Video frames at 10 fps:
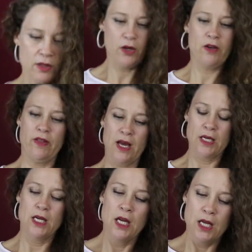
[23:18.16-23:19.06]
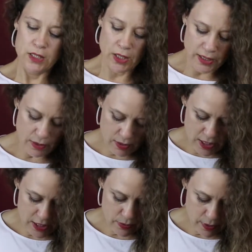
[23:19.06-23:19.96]
the look of that. So I think with
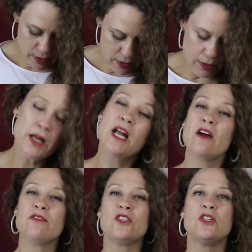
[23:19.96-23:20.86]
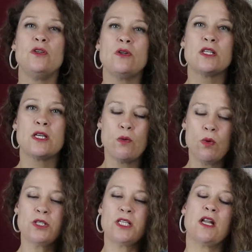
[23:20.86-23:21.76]
this one I'm going to have to, because I
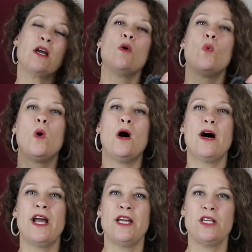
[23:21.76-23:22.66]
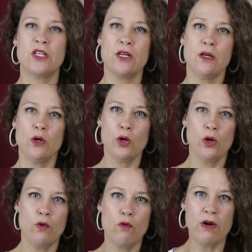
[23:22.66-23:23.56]
wanted like a wide
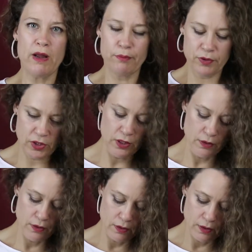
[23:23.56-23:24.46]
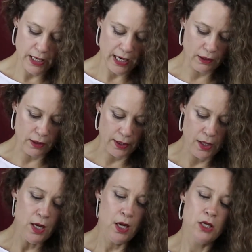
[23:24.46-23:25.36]
ribbed neckline.
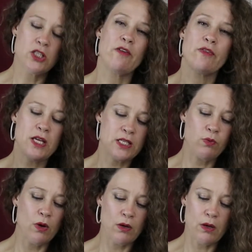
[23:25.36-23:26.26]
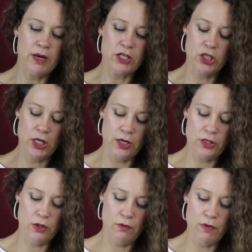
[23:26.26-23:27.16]
So for this one I'm actually going
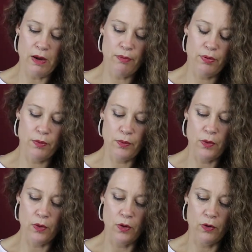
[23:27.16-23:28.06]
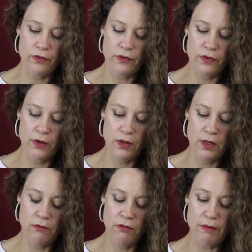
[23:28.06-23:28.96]
to rip
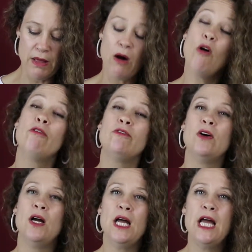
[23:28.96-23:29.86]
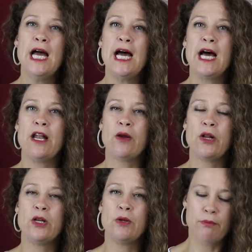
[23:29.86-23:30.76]
that off, and I'm
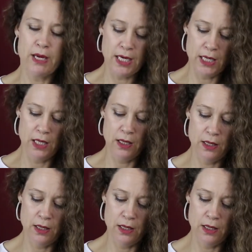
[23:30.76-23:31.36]
going to make